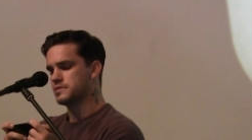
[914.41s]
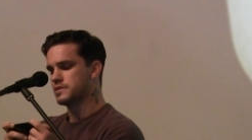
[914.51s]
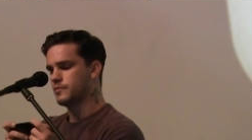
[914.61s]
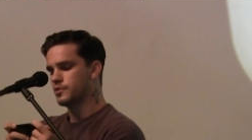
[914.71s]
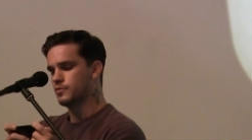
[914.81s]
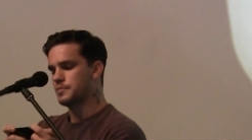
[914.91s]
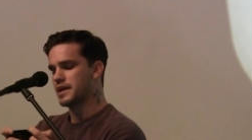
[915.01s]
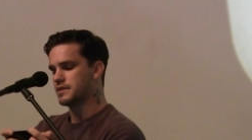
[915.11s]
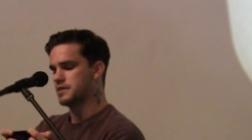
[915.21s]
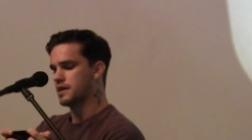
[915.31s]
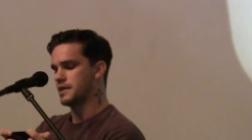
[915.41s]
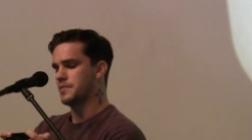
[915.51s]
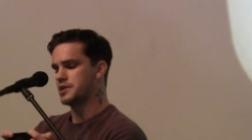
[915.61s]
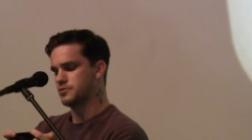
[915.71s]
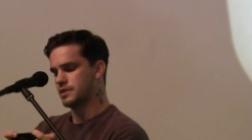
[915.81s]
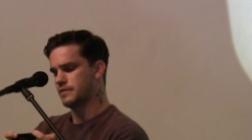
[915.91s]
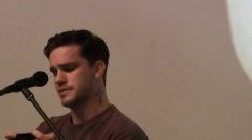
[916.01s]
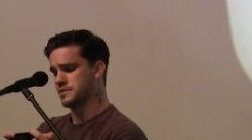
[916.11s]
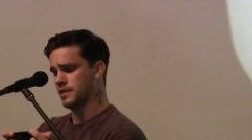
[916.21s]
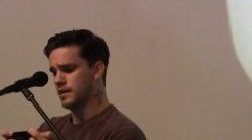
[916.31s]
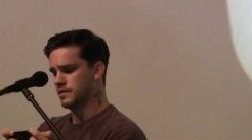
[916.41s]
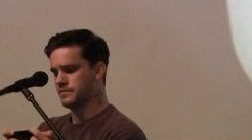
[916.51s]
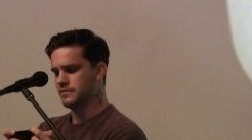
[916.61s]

someone would make a documentary of his life.